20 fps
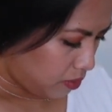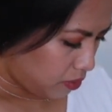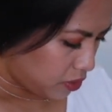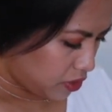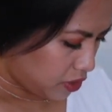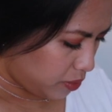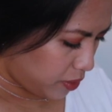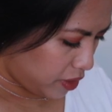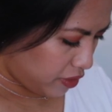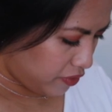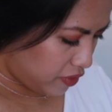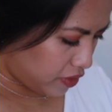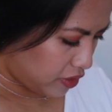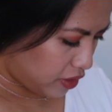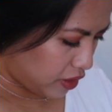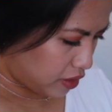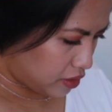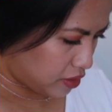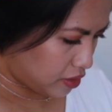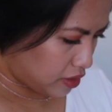Should pay for
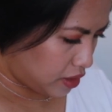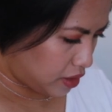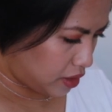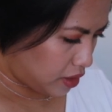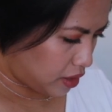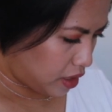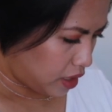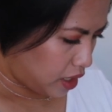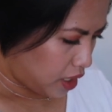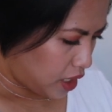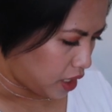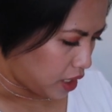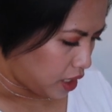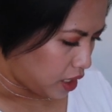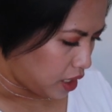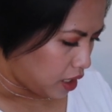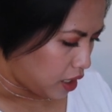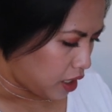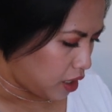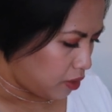this.
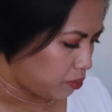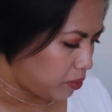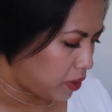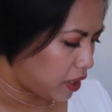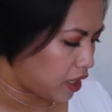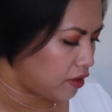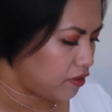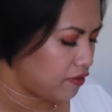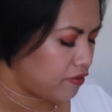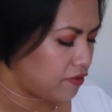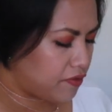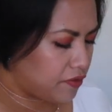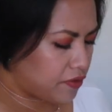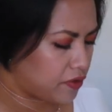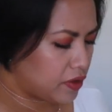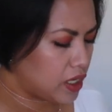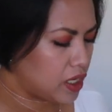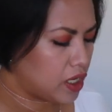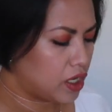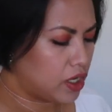I paid
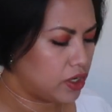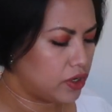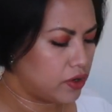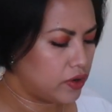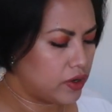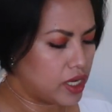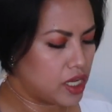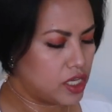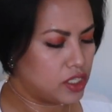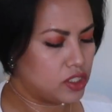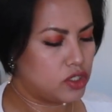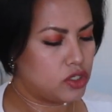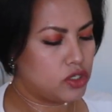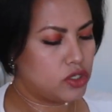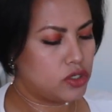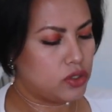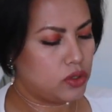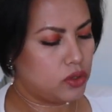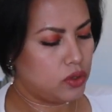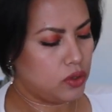
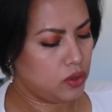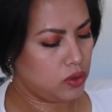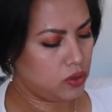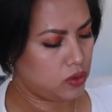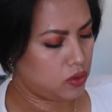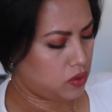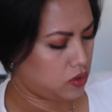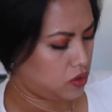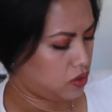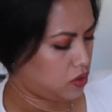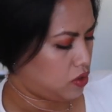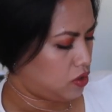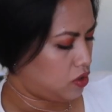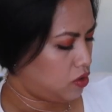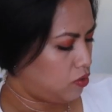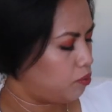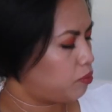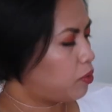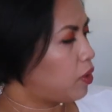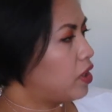
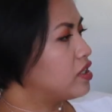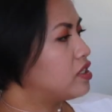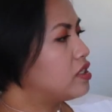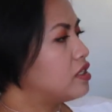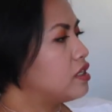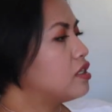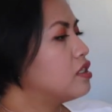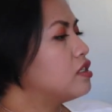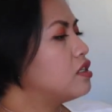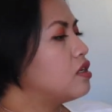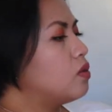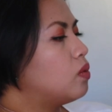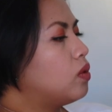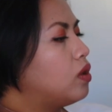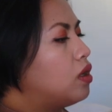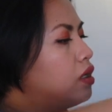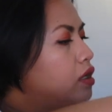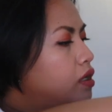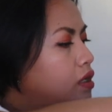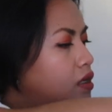
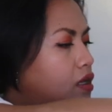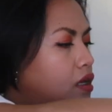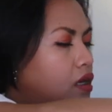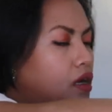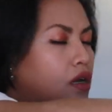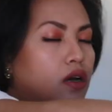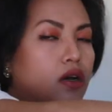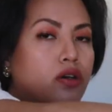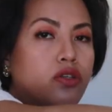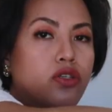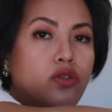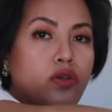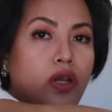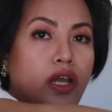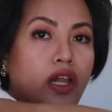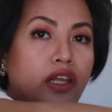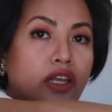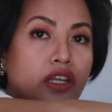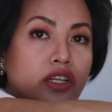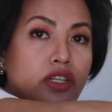302.61
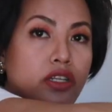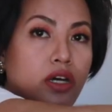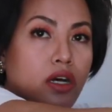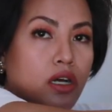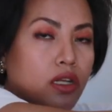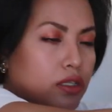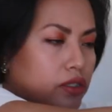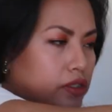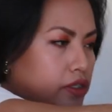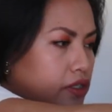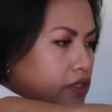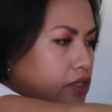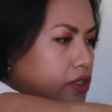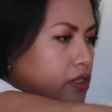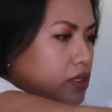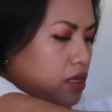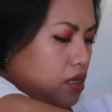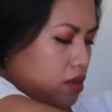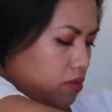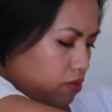Australian
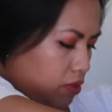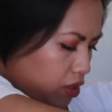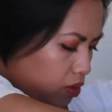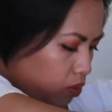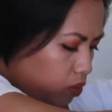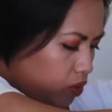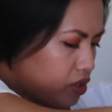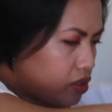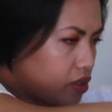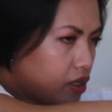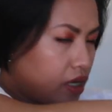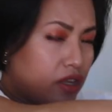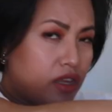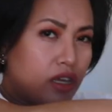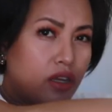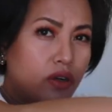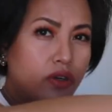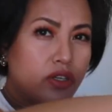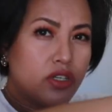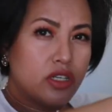dollars. It was, I
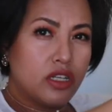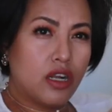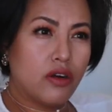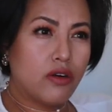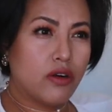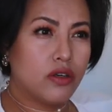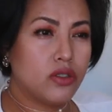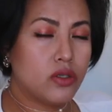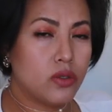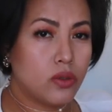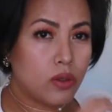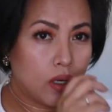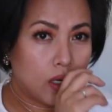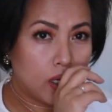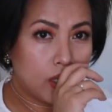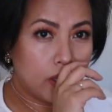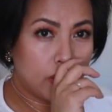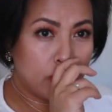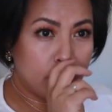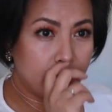think, originally around
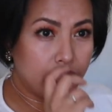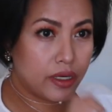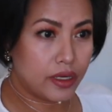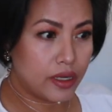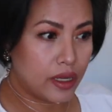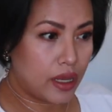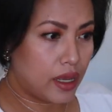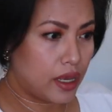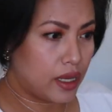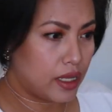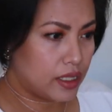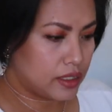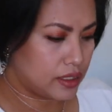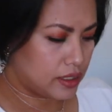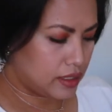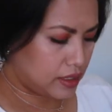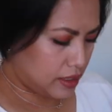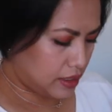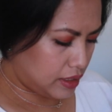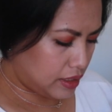
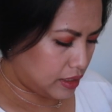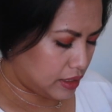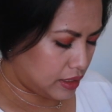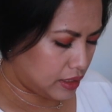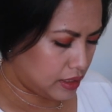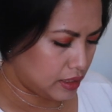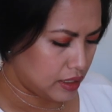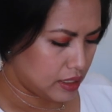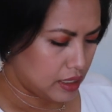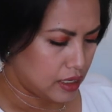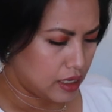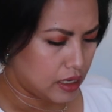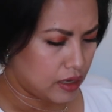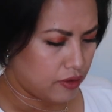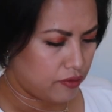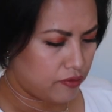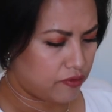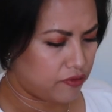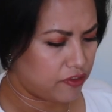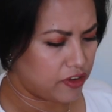
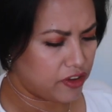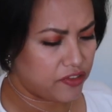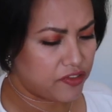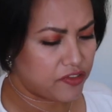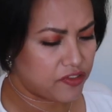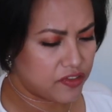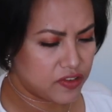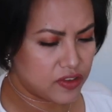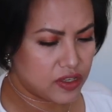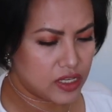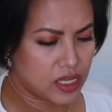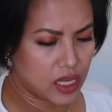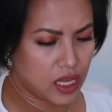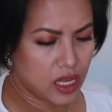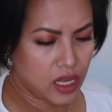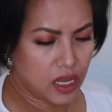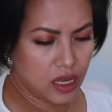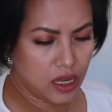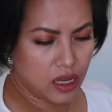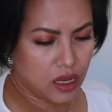
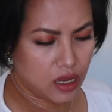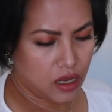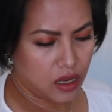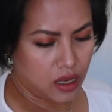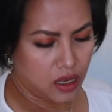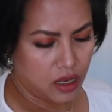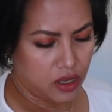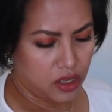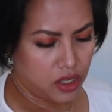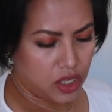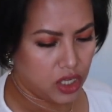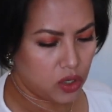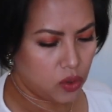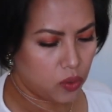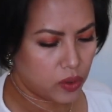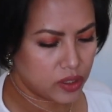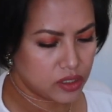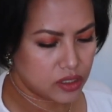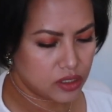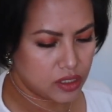250
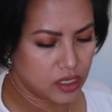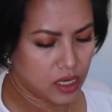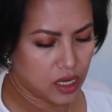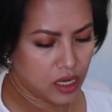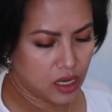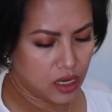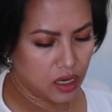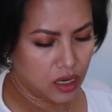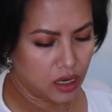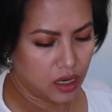USD, if